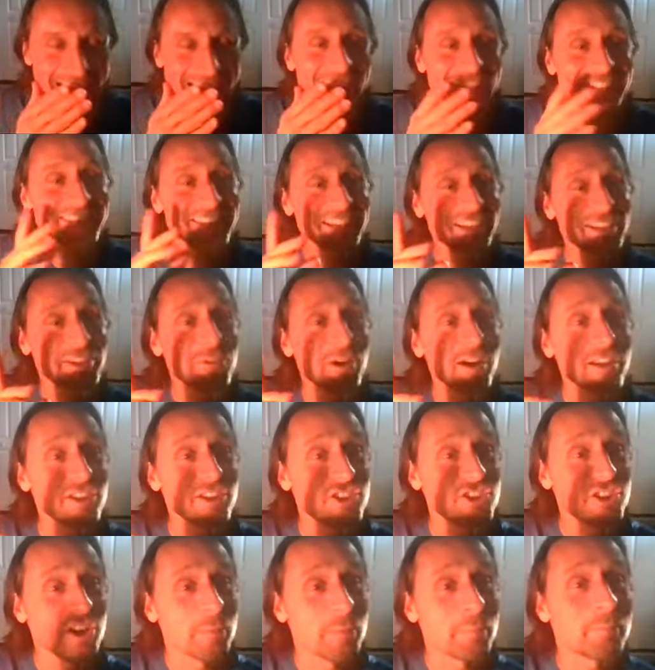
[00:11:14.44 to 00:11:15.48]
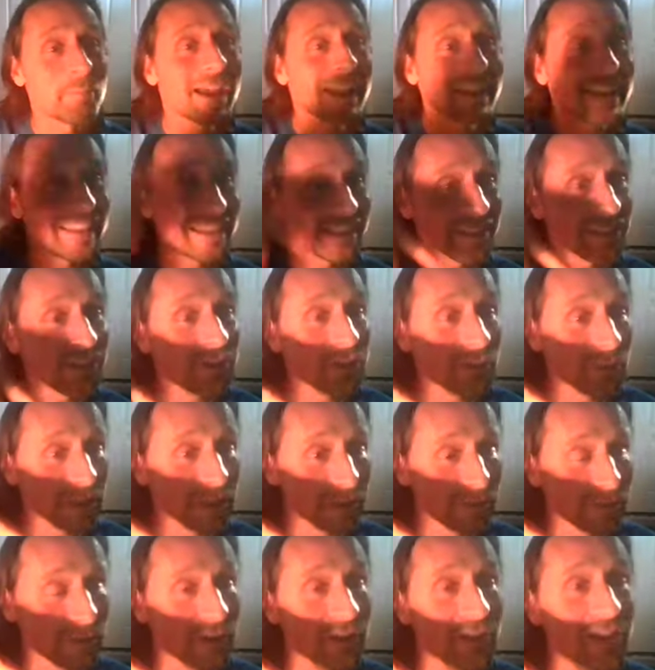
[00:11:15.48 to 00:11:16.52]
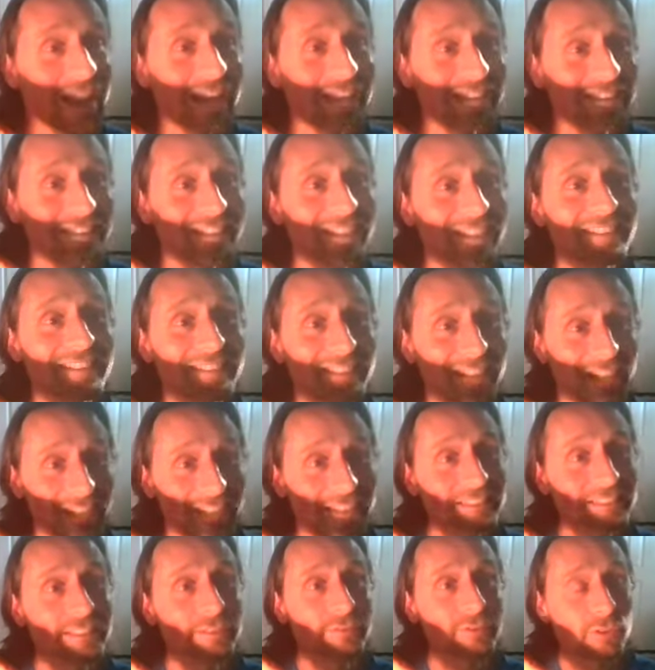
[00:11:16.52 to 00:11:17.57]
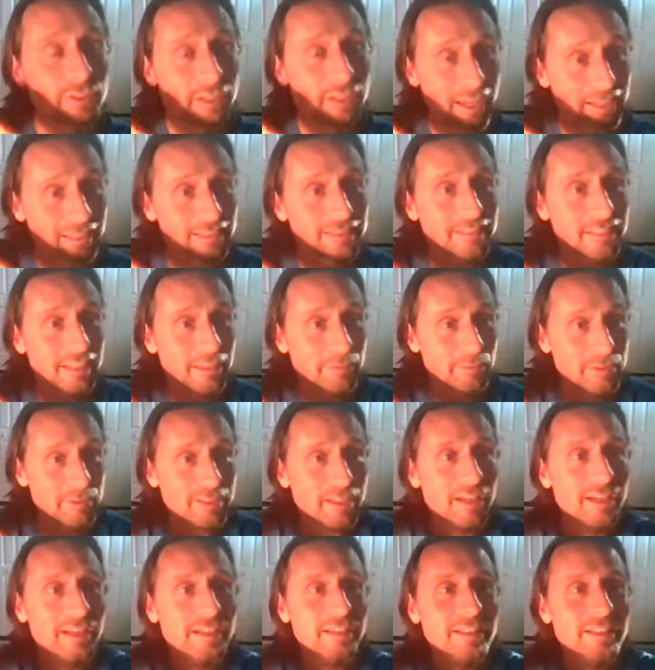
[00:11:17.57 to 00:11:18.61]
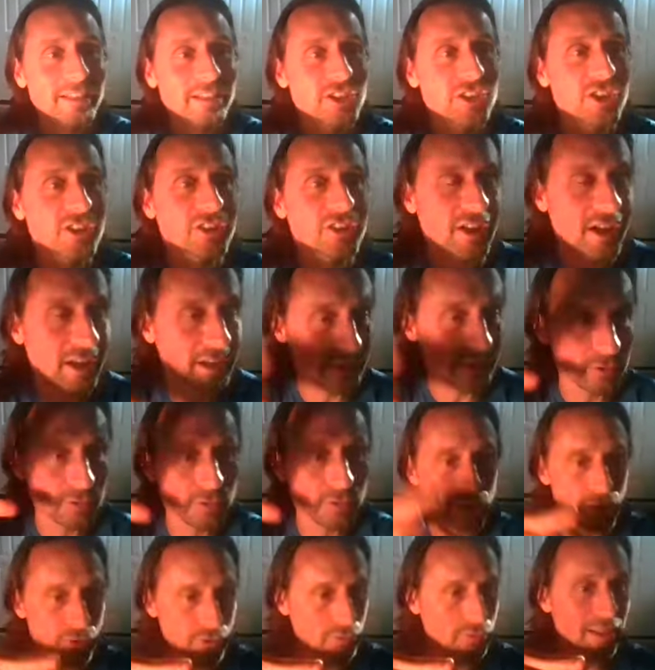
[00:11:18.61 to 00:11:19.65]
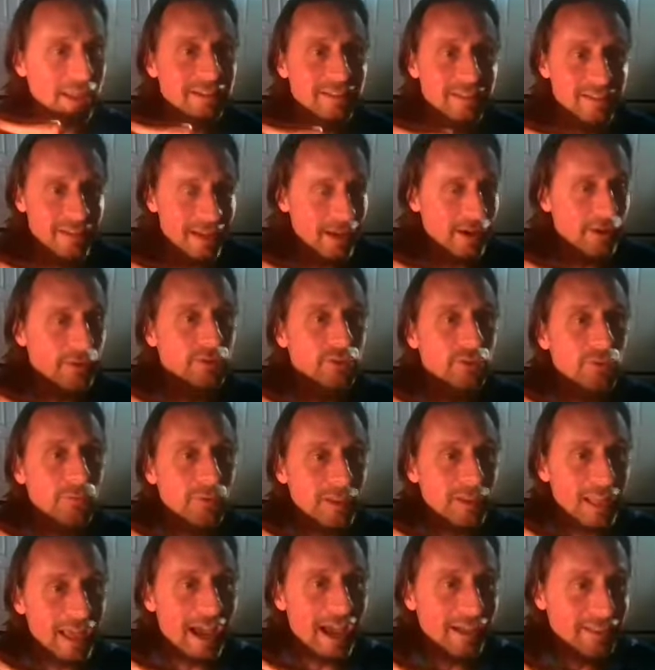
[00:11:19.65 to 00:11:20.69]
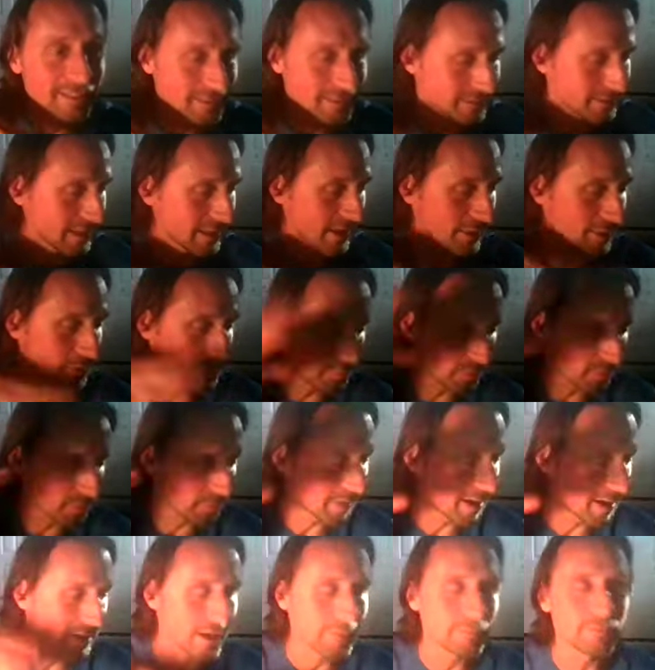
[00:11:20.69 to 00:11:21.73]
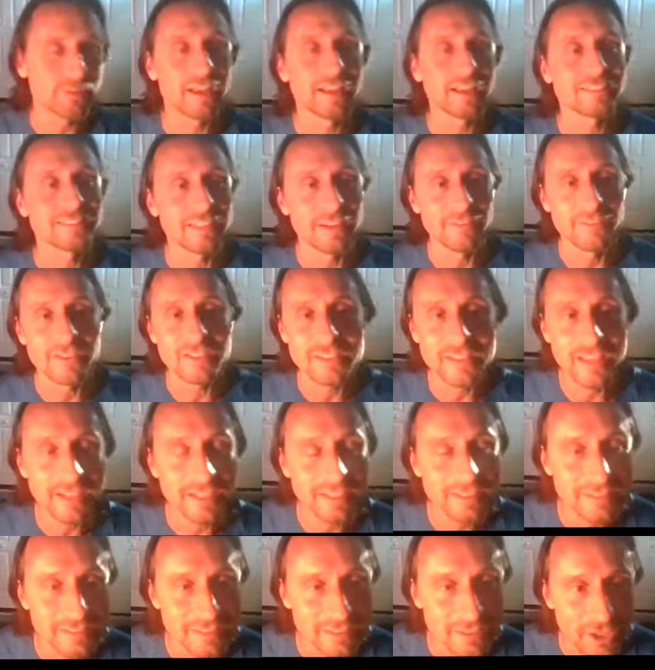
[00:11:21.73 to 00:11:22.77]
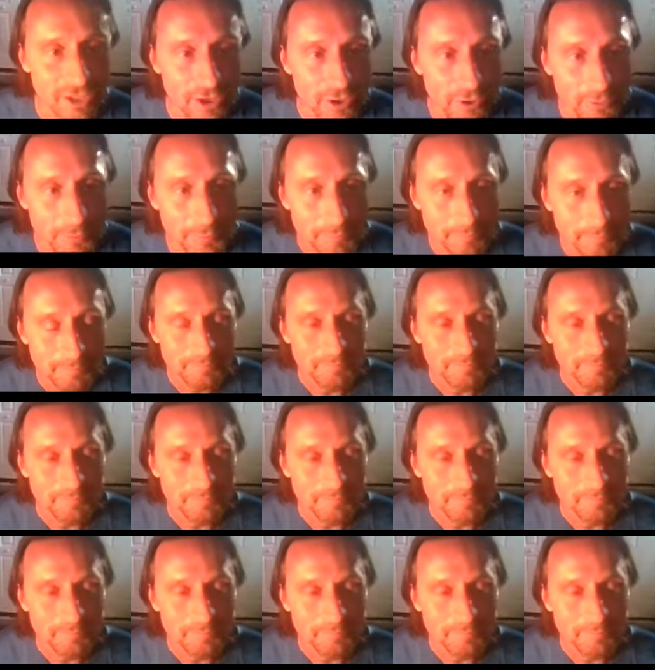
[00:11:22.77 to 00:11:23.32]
I tell you what, jump back into it for the last 10 seconds if you can, same side, and just kind of so you let down, you relaxed, and now you pull back up. You got 7 seconds to go.